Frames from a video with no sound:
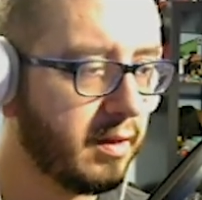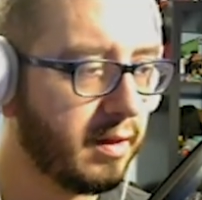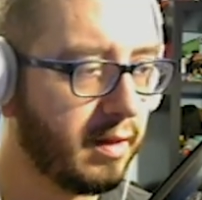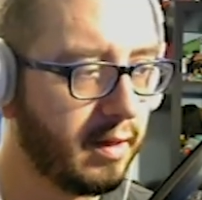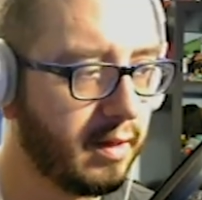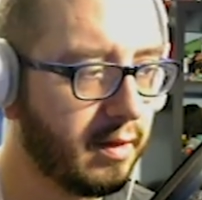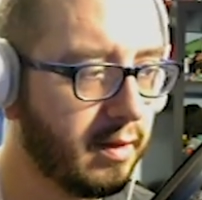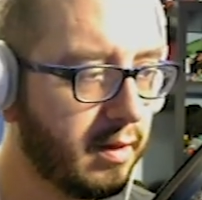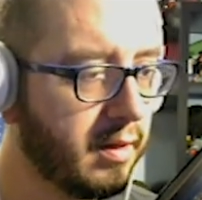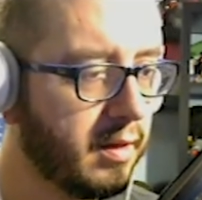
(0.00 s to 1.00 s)
Okay,
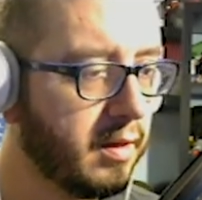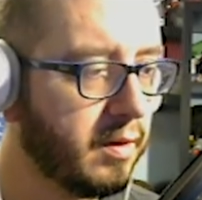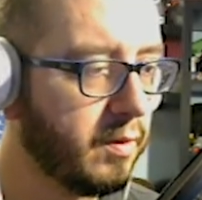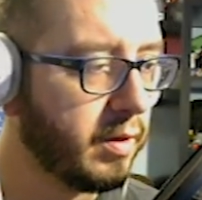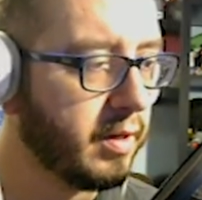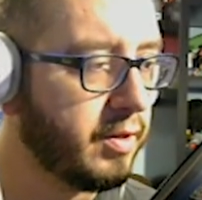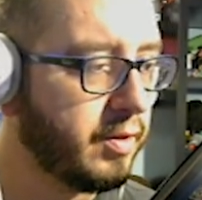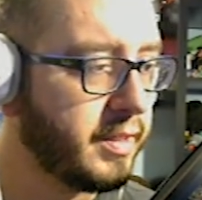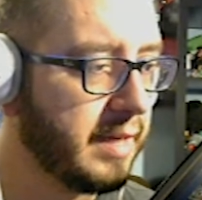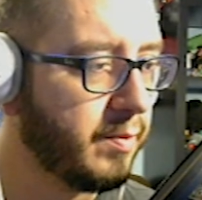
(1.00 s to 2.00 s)
we're going to do
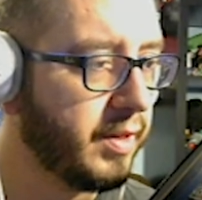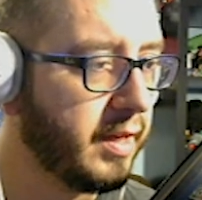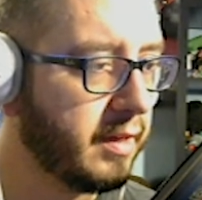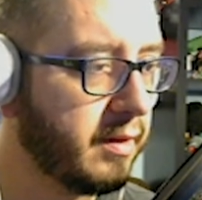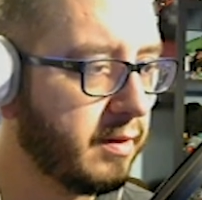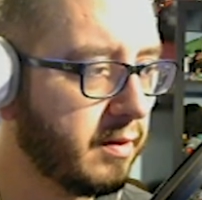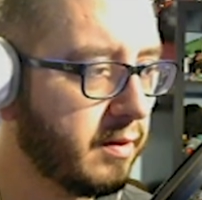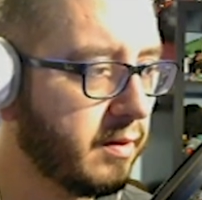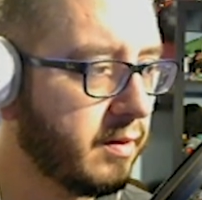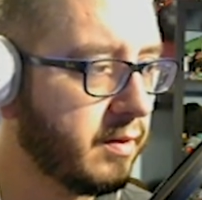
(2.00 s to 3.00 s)
the same thing.
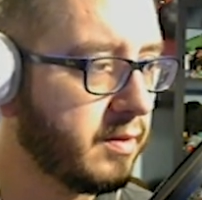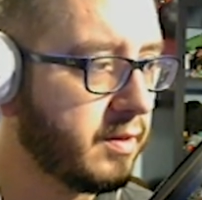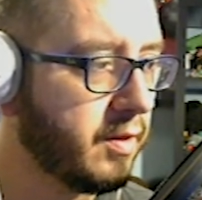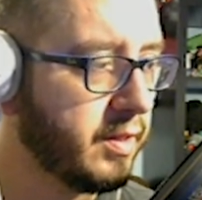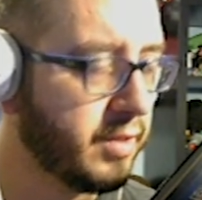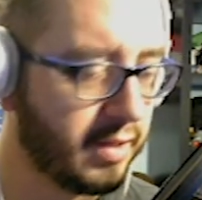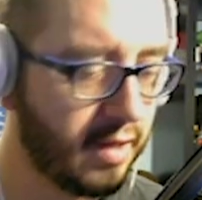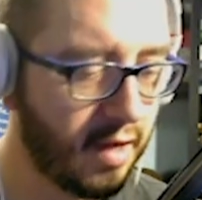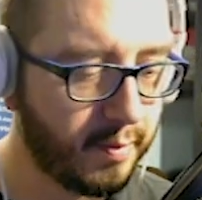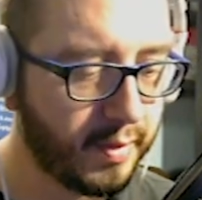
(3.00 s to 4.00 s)
Let's go ahead and just
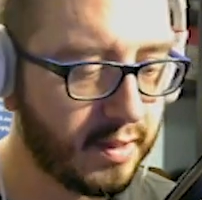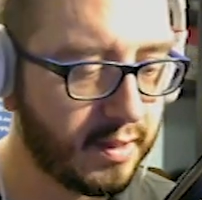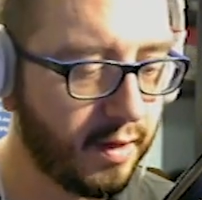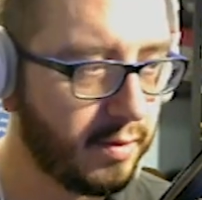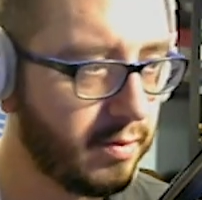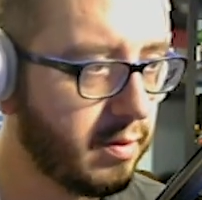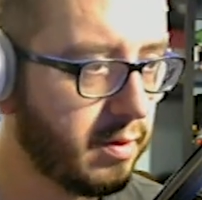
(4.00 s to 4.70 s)
copy this code.